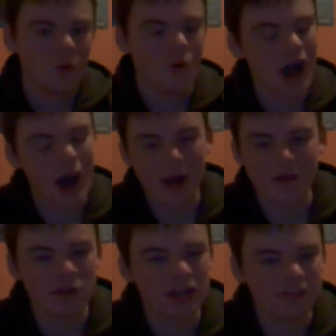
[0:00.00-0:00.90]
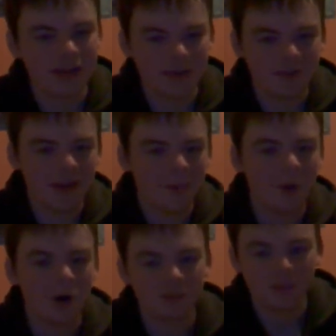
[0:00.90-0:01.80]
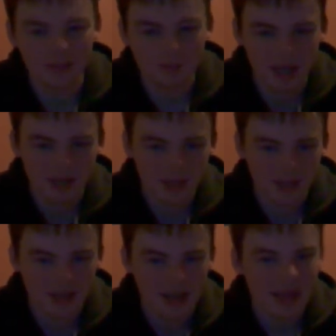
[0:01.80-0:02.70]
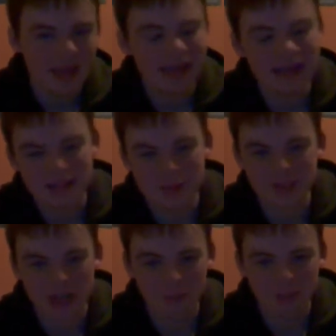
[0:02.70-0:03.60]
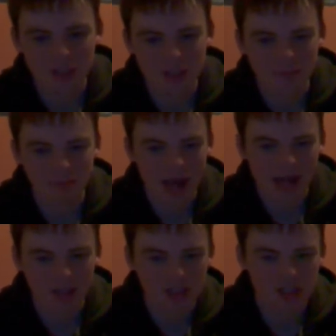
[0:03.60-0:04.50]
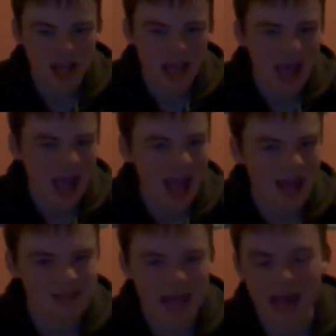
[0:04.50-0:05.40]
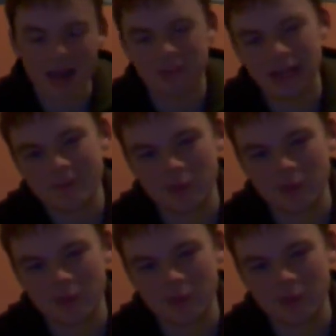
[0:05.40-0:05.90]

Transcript: however he did it, Punk did pin me. He's in the championship match, and I have to live